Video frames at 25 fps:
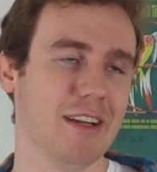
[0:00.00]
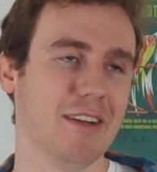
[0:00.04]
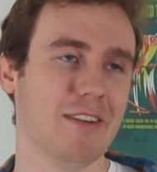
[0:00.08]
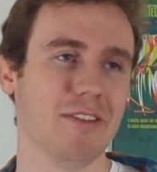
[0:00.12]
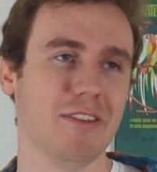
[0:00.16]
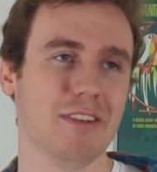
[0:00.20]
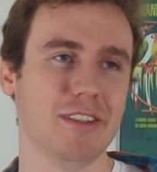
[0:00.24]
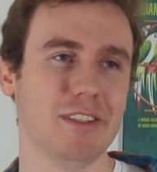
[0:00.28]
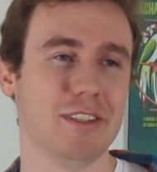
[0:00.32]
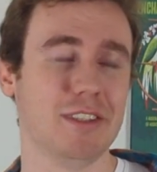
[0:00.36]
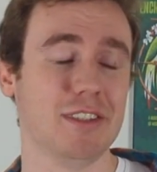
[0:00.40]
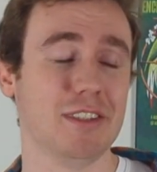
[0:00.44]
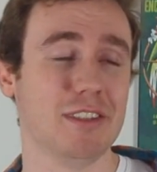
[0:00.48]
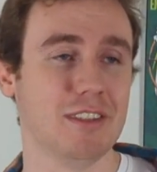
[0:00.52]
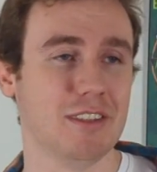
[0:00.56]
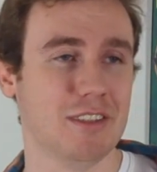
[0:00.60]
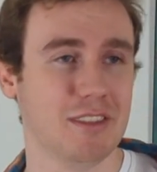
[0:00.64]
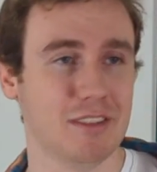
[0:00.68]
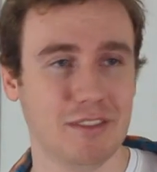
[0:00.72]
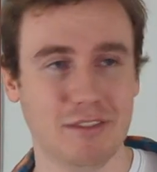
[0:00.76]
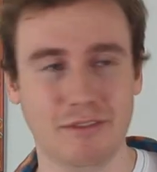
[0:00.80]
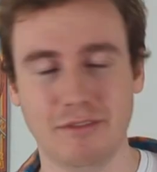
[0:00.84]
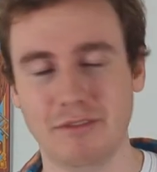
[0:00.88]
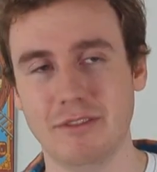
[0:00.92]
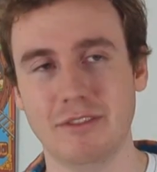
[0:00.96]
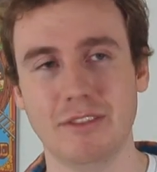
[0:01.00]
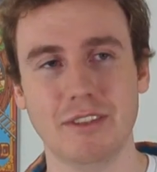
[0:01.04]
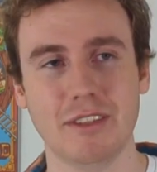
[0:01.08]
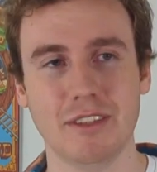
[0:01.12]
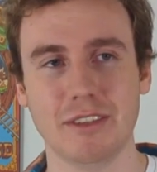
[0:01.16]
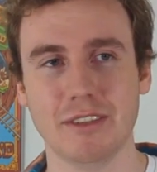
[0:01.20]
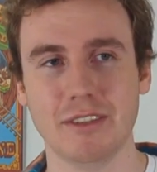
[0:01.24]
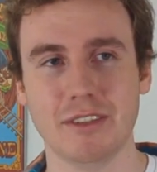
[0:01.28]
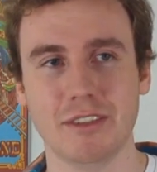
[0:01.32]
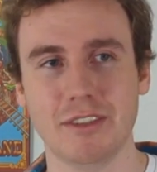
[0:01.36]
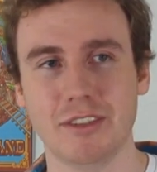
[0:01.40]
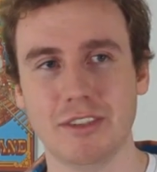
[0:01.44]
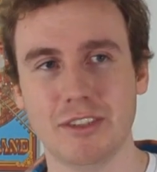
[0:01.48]
which
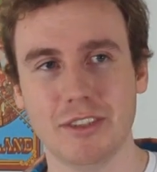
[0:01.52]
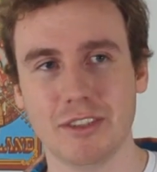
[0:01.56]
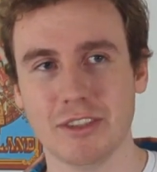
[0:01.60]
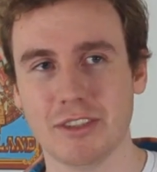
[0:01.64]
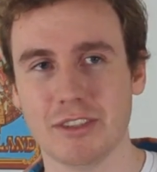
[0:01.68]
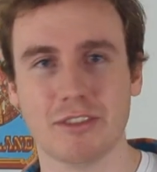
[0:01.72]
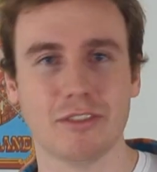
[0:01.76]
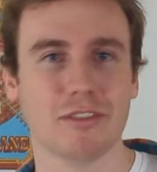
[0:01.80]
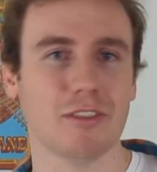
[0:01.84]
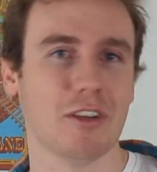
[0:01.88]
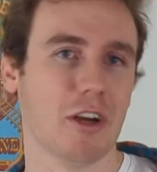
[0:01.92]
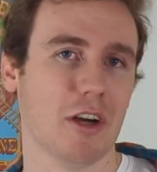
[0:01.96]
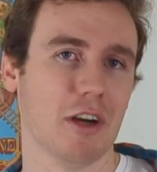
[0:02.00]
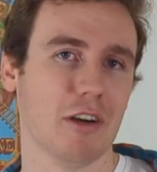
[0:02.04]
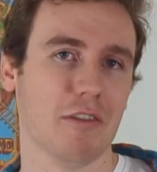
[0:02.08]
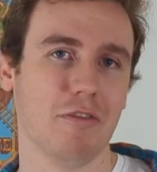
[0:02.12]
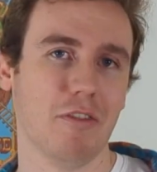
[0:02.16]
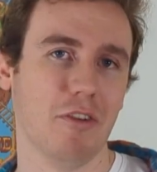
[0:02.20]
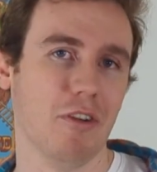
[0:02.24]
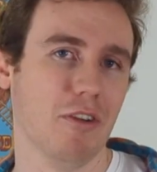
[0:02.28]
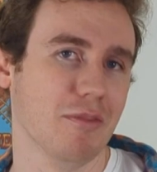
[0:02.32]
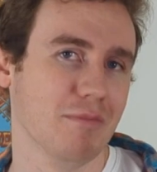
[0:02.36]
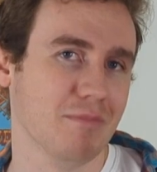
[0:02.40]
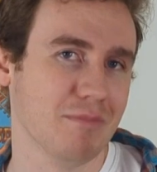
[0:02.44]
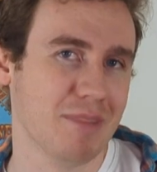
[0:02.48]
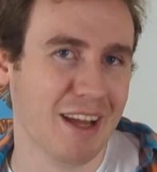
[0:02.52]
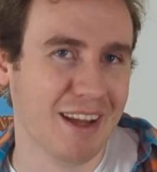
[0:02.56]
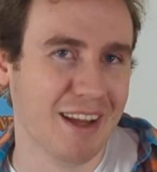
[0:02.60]
is just hurtful.